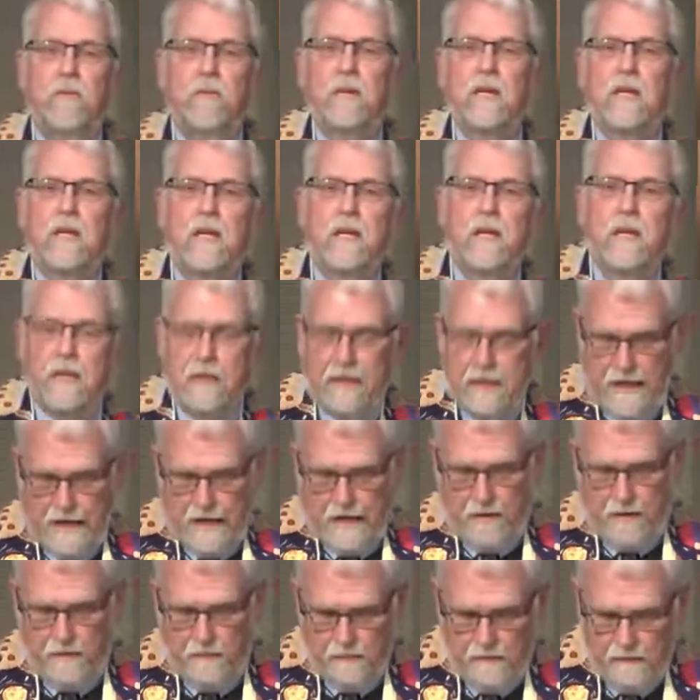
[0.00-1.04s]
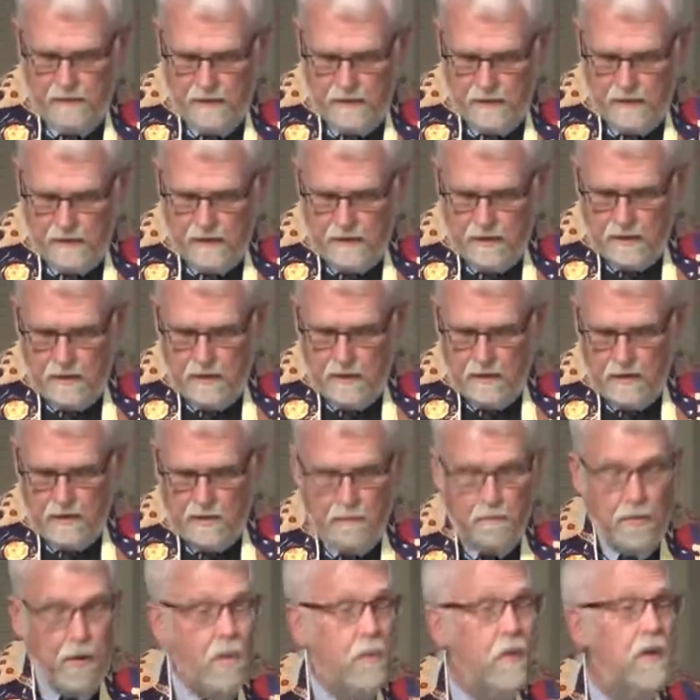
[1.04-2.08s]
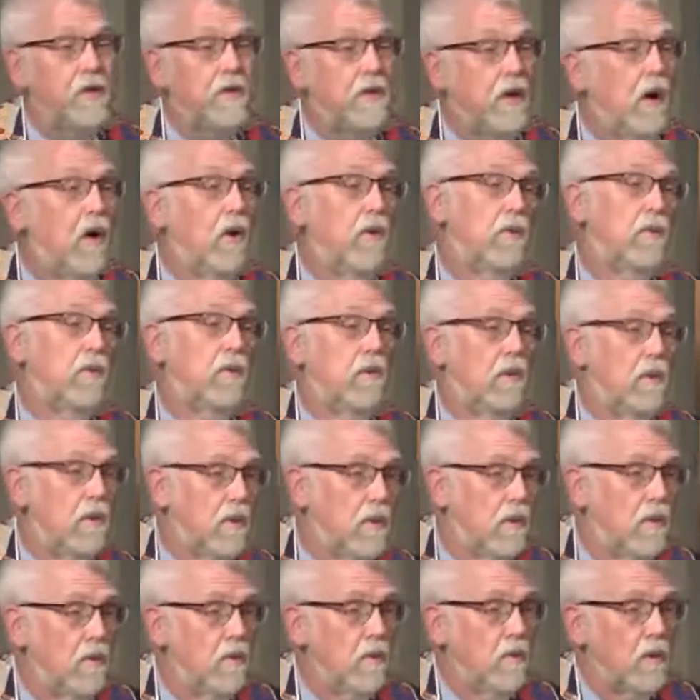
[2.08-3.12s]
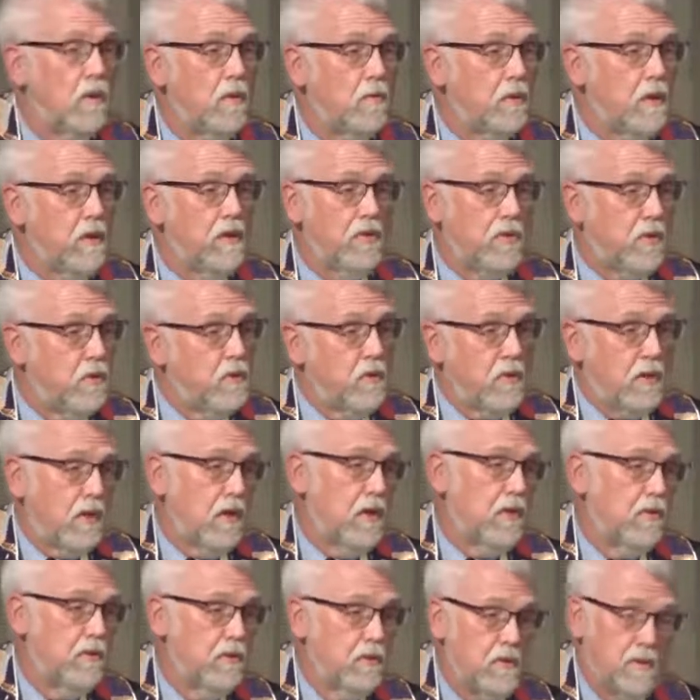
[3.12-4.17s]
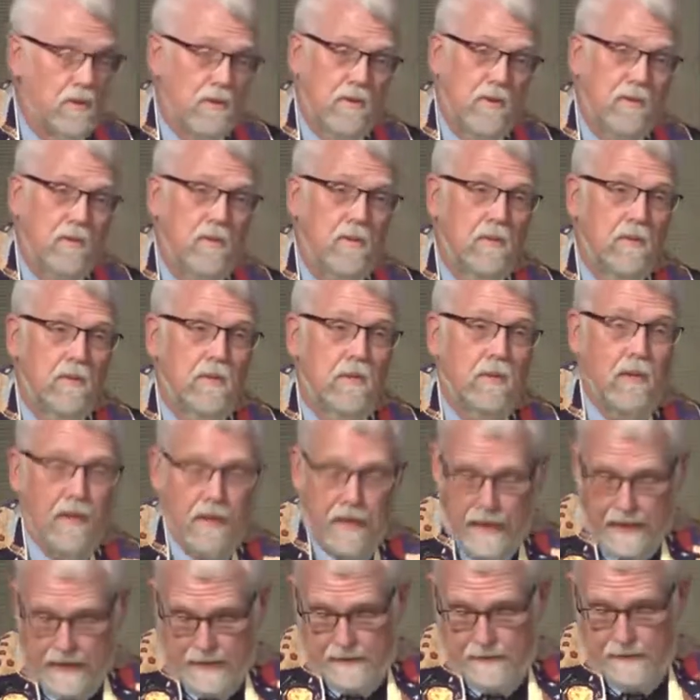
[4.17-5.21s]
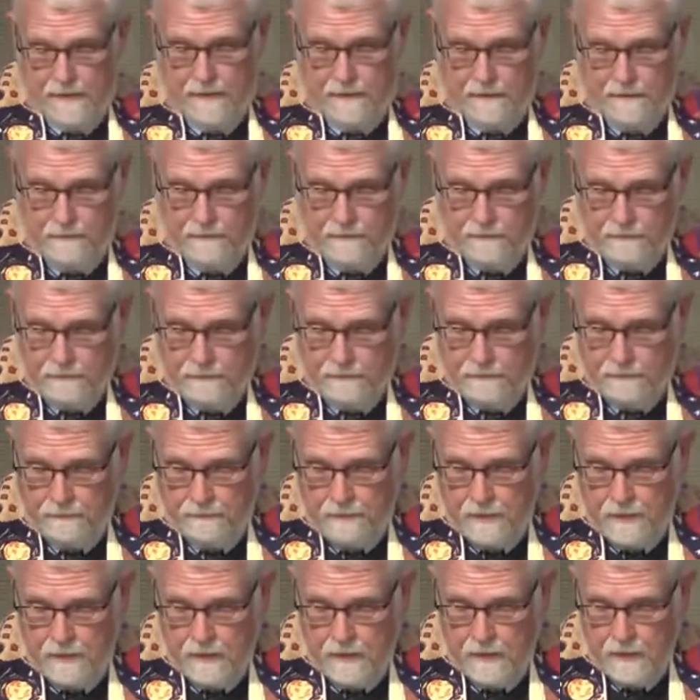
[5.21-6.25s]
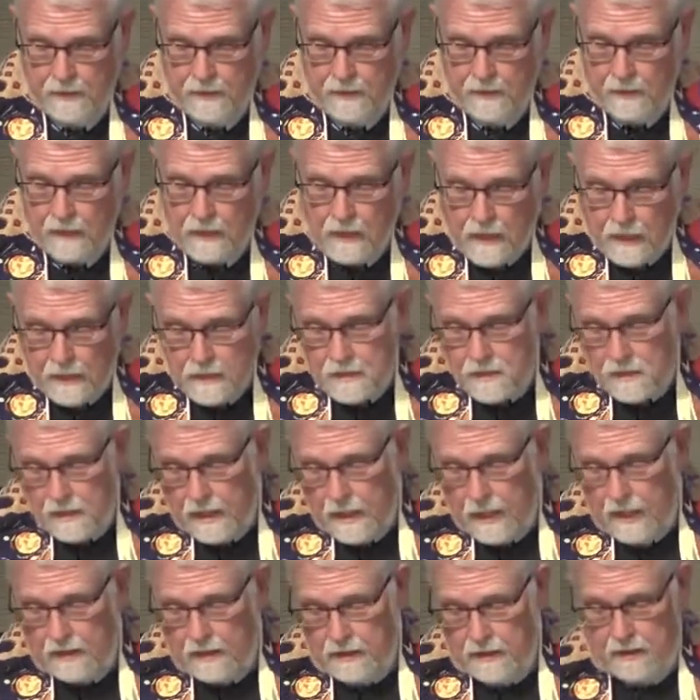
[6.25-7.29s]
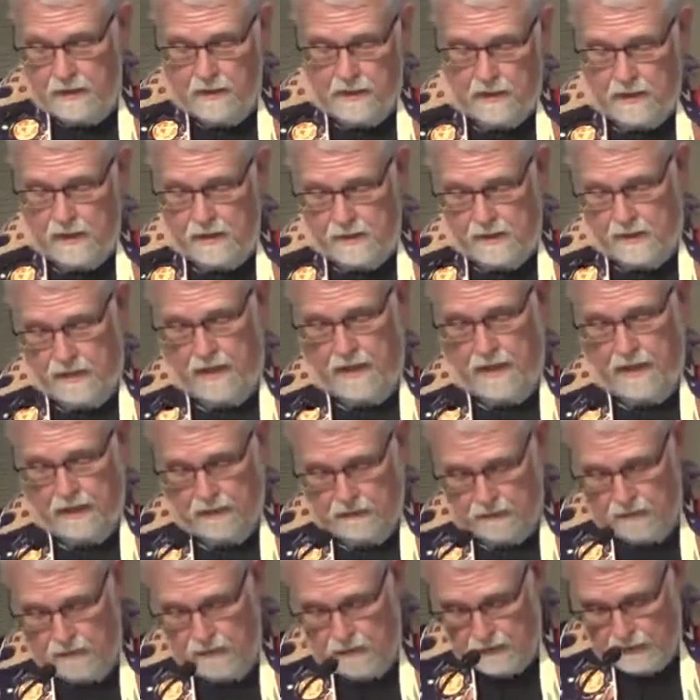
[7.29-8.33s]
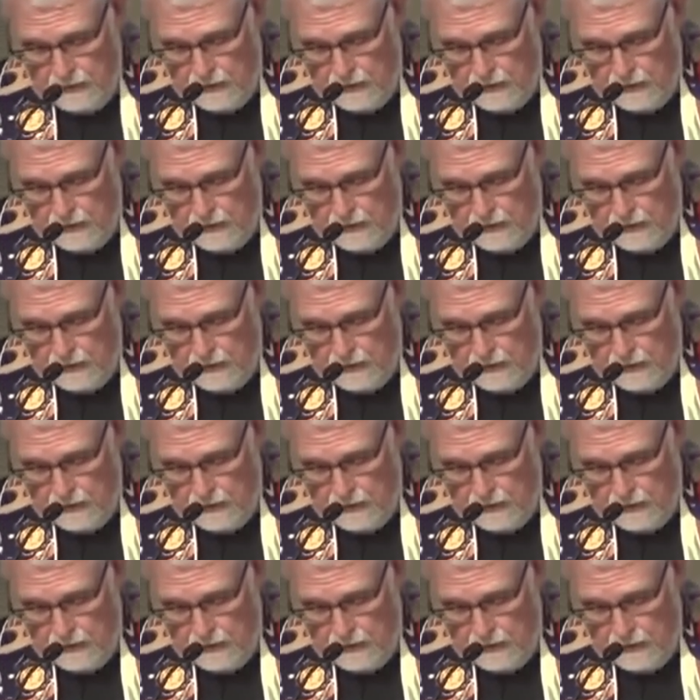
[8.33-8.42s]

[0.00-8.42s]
the beginning now. But we don't want to be too close to the end. God is counting on us now